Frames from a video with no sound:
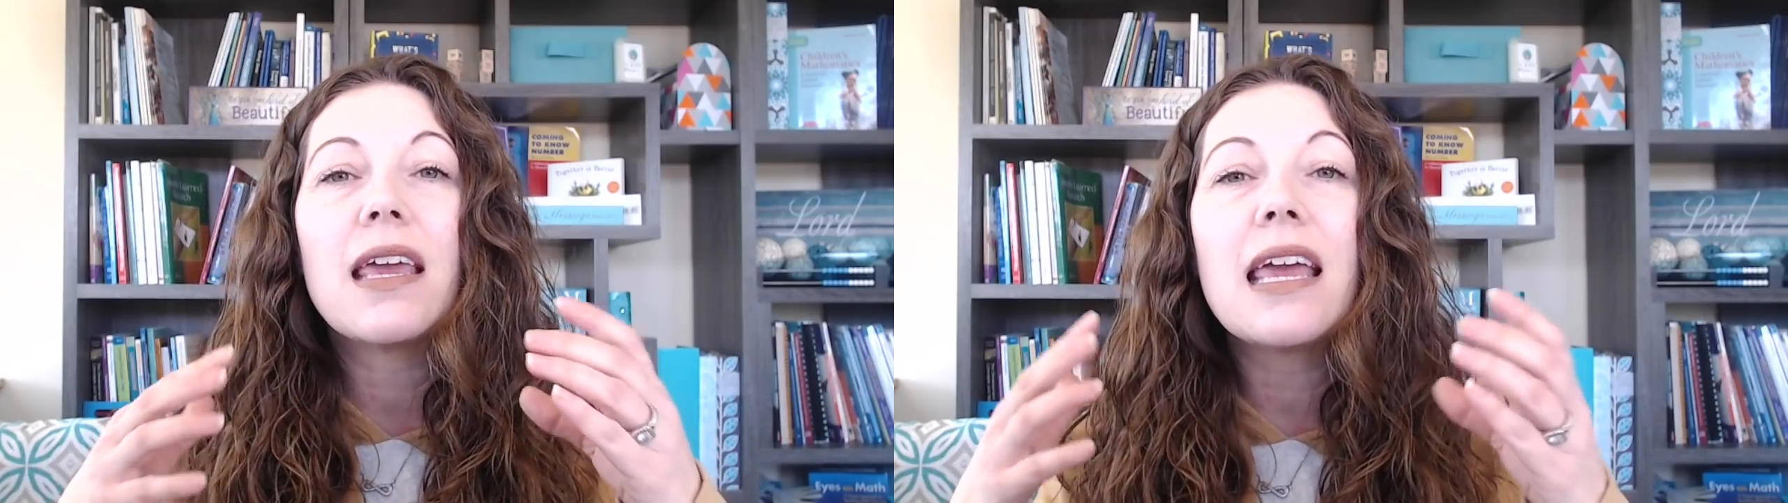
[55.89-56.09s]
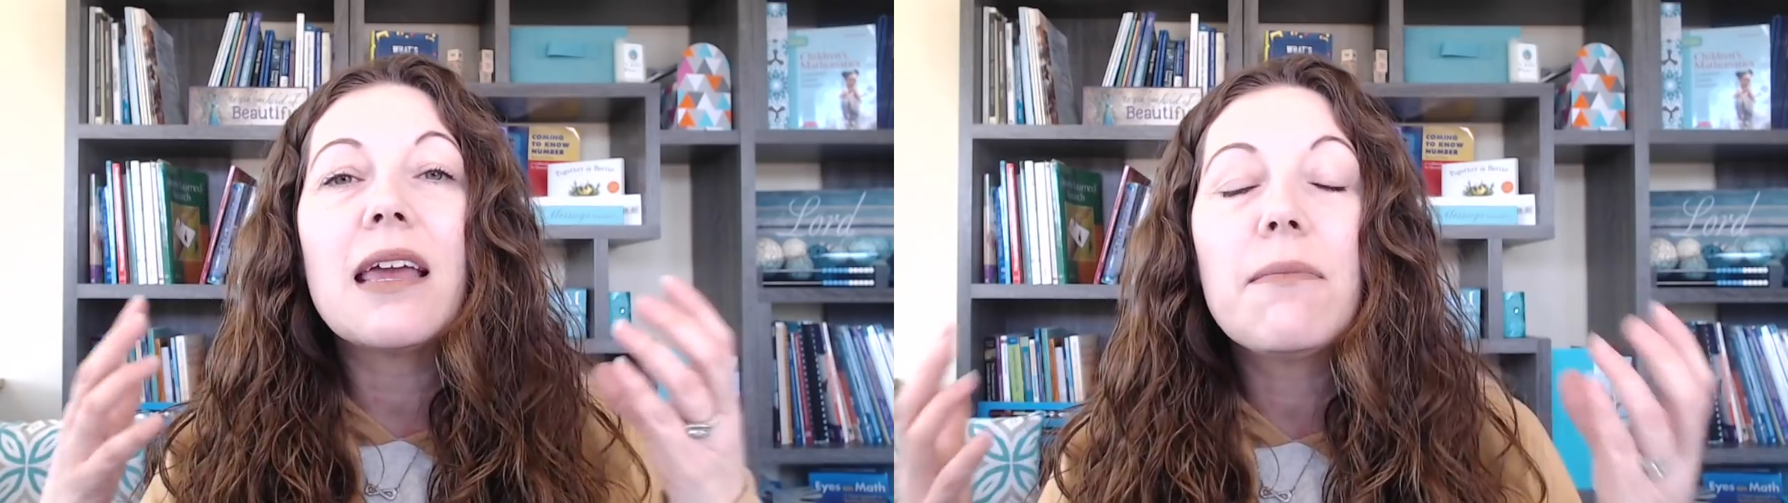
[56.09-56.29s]

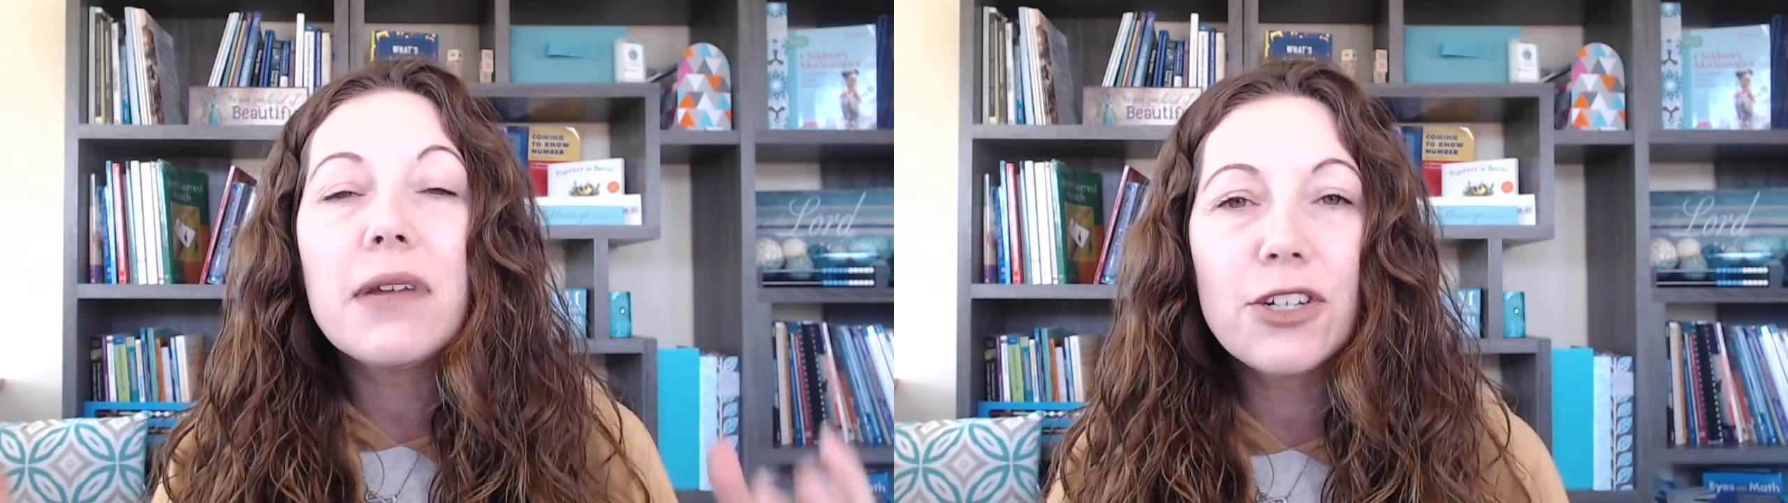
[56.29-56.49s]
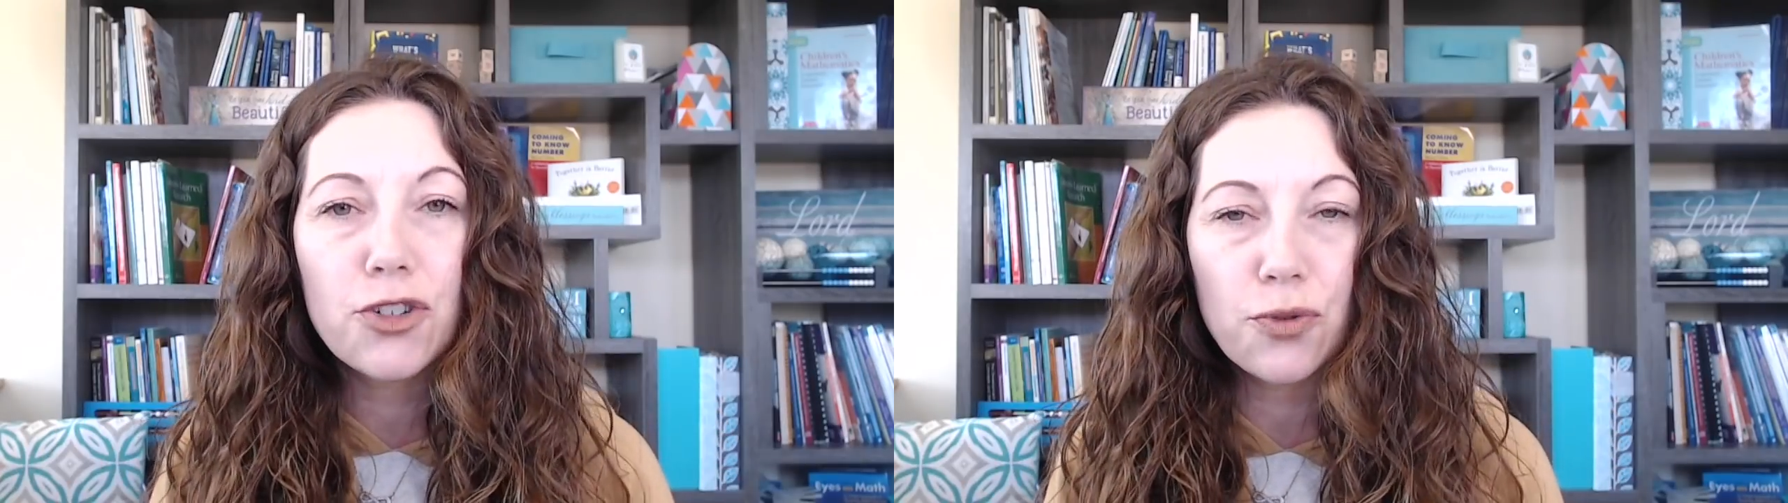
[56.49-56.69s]

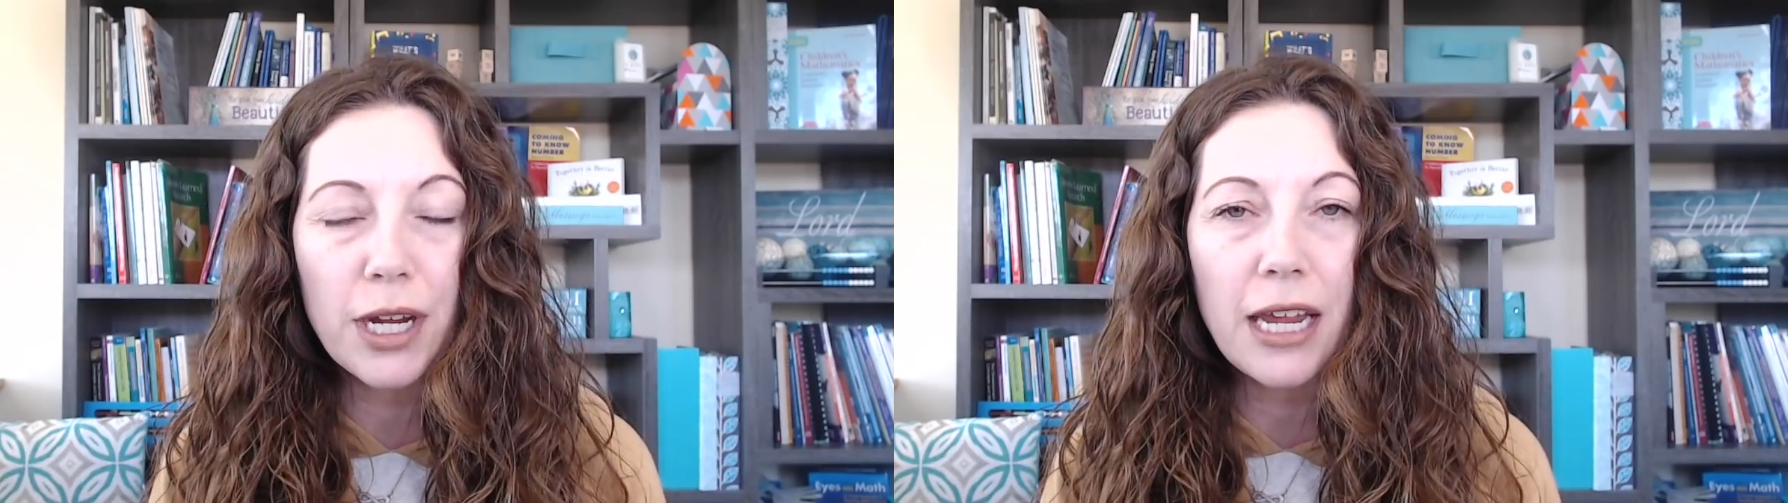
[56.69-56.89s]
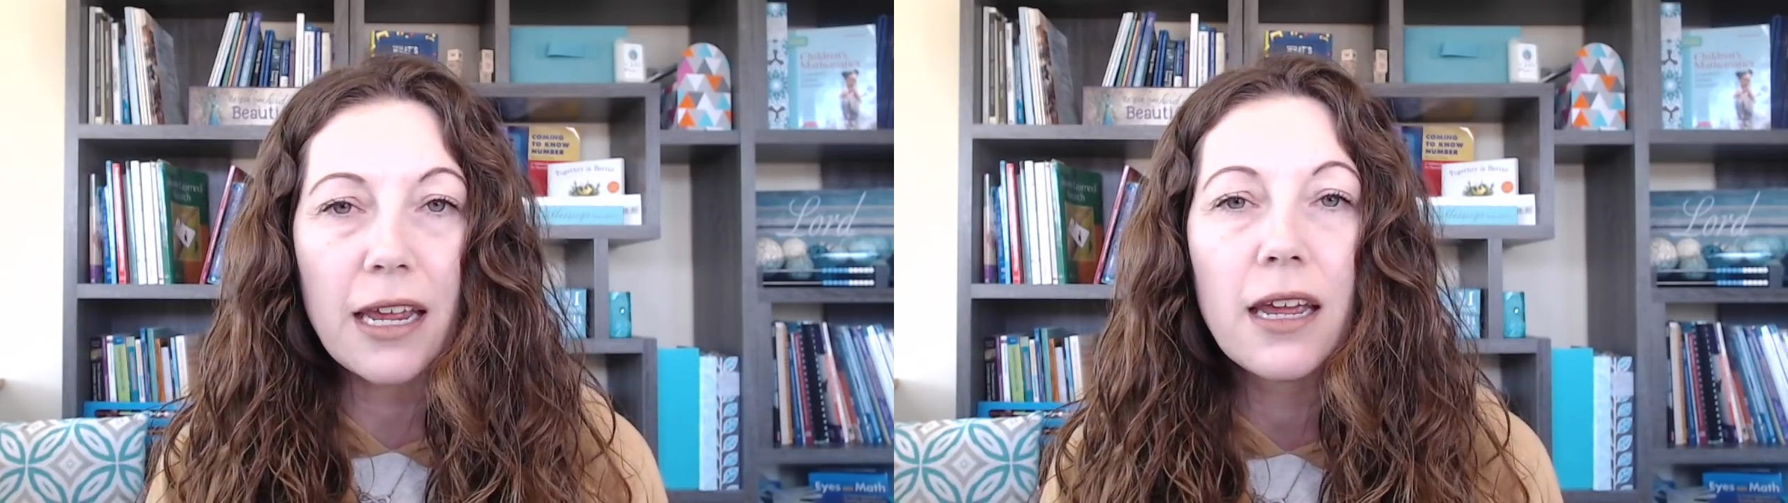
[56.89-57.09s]

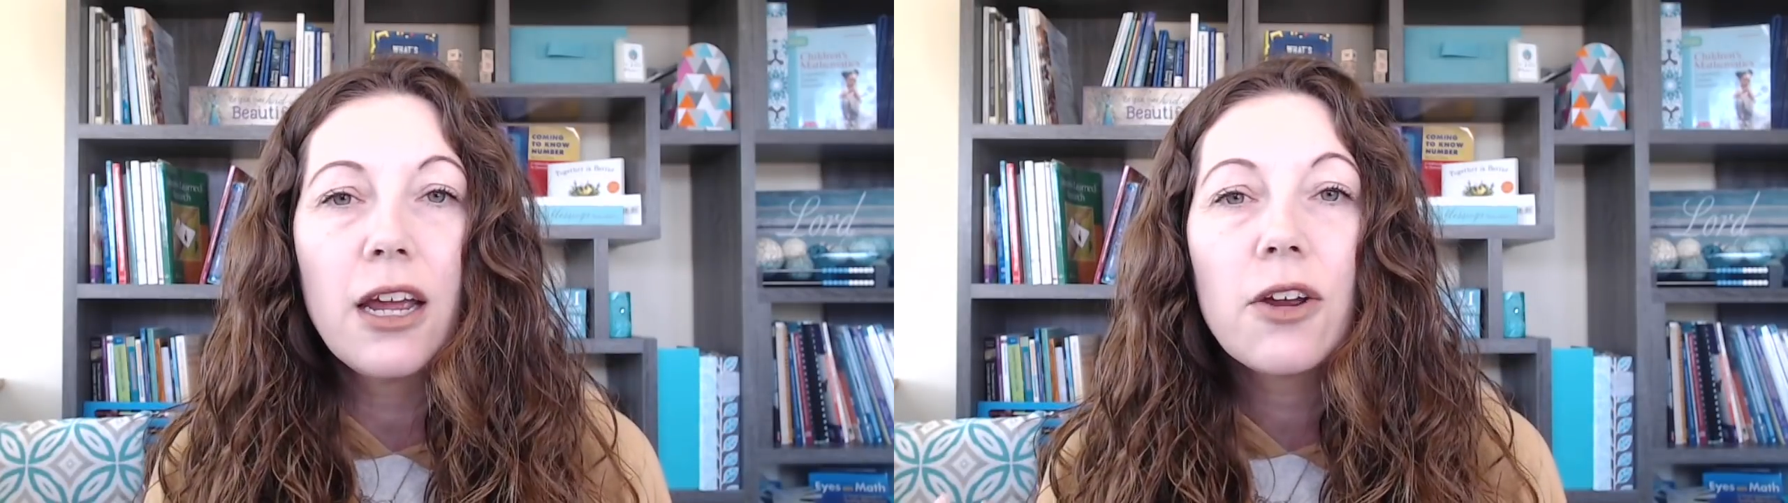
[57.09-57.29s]
imagery